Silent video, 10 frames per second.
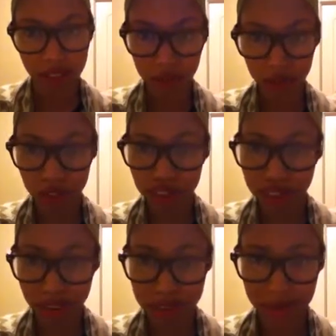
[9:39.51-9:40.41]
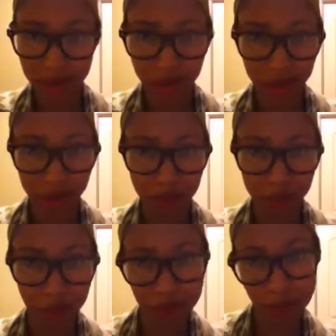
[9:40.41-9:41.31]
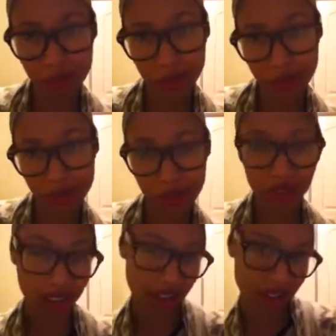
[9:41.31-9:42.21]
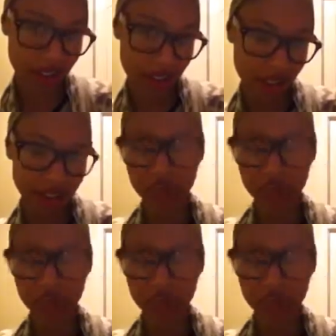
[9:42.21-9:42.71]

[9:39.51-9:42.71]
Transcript: It was pretty nice. We got a 3-course meal. Hey.